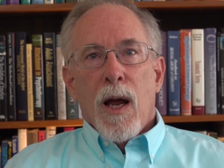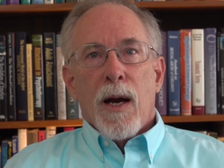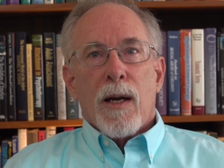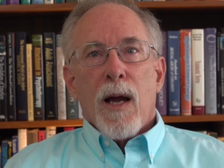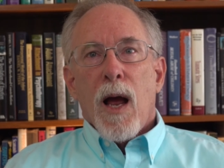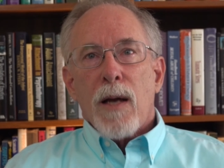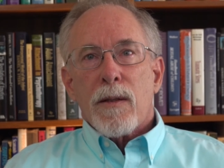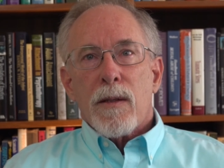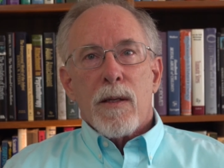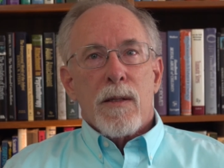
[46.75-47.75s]
and a
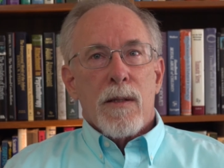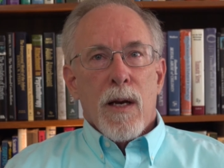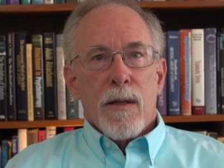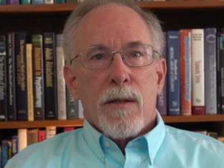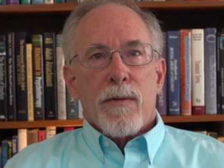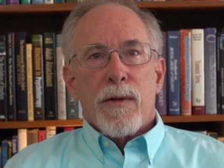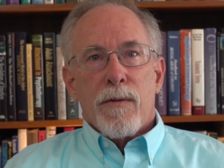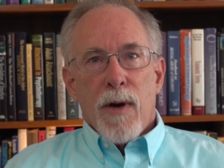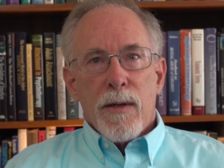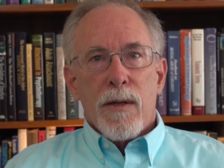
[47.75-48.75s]
constant sense of
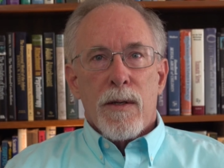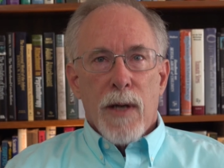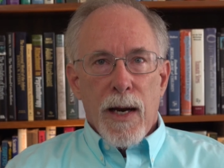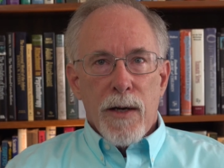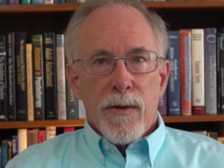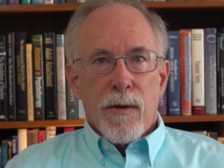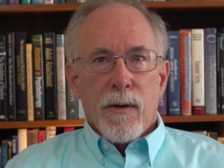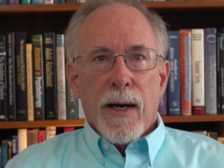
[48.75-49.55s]
stress and danger,